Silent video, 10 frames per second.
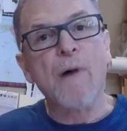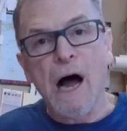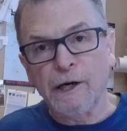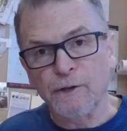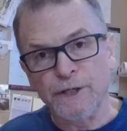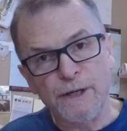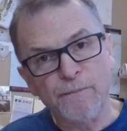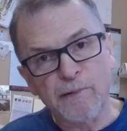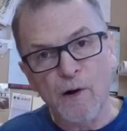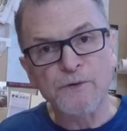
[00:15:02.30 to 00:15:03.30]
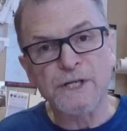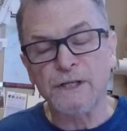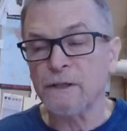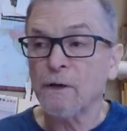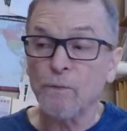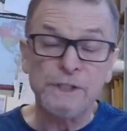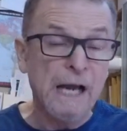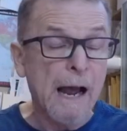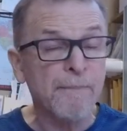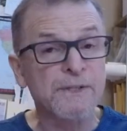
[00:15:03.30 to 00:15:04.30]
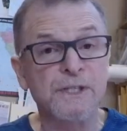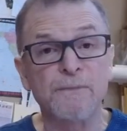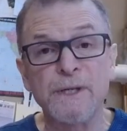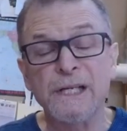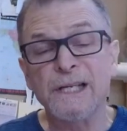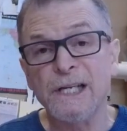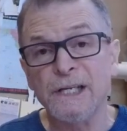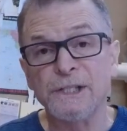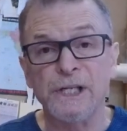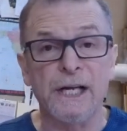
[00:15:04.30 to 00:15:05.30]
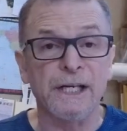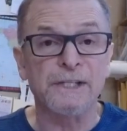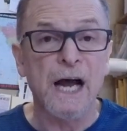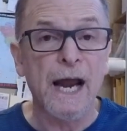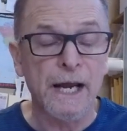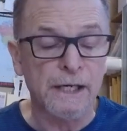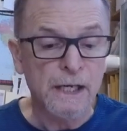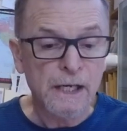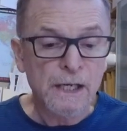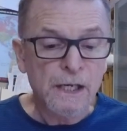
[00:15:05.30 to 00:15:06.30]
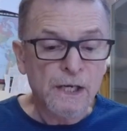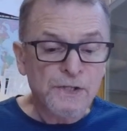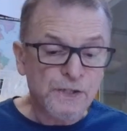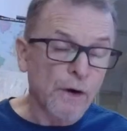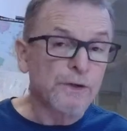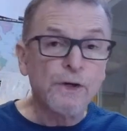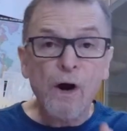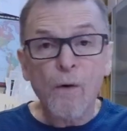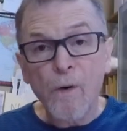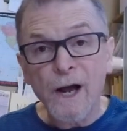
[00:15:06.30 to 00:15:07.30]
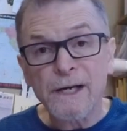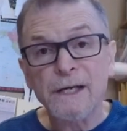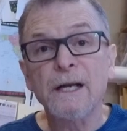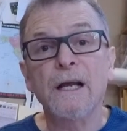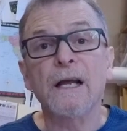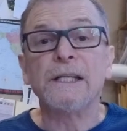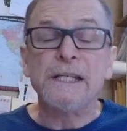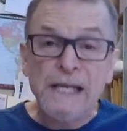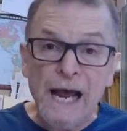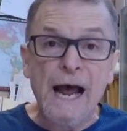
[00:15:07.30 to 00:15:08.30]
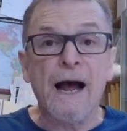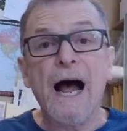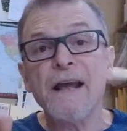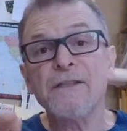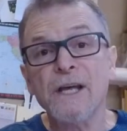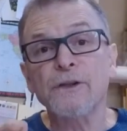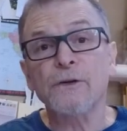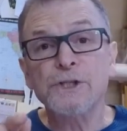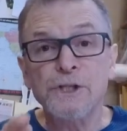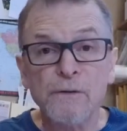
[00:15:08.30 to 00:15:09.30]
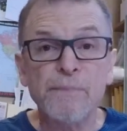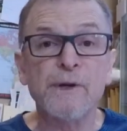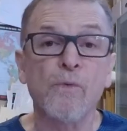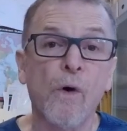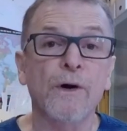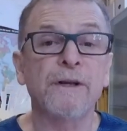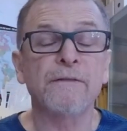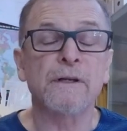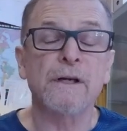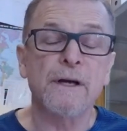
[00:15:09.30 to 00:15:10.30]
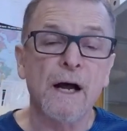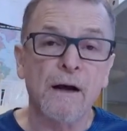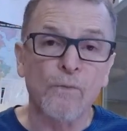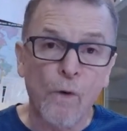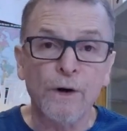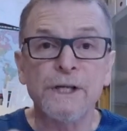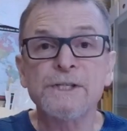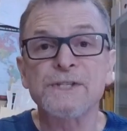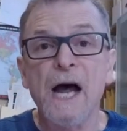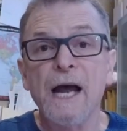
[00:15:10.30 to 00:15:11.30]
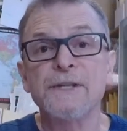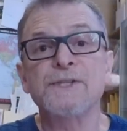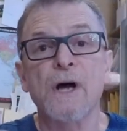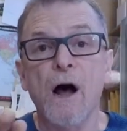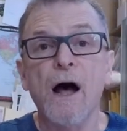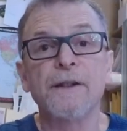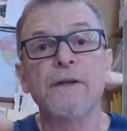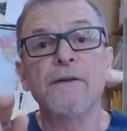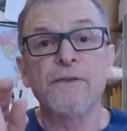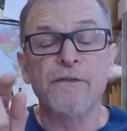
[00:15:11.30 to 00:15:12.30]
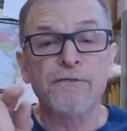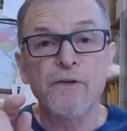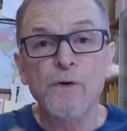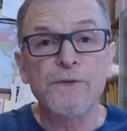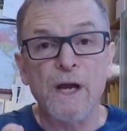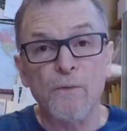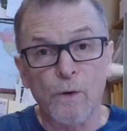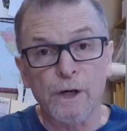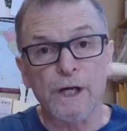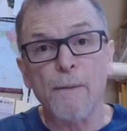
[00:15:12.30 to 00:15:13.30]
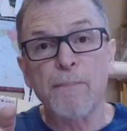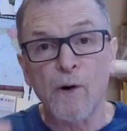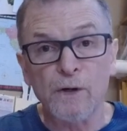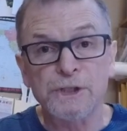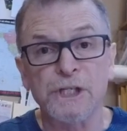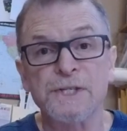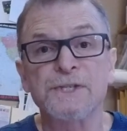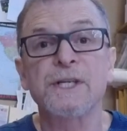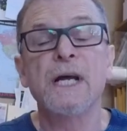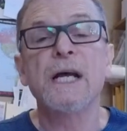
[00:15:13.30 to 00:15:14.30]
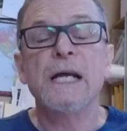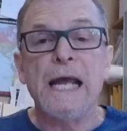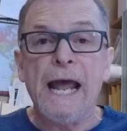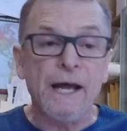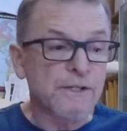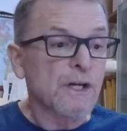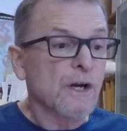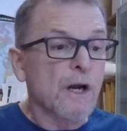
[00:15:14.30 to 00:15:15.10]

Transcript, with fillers: moderate in protein, which happens to be a ketogenic diet. So you know what? Yeah, I think there should be warning uh, warning signs on the food that we're going to purchase. And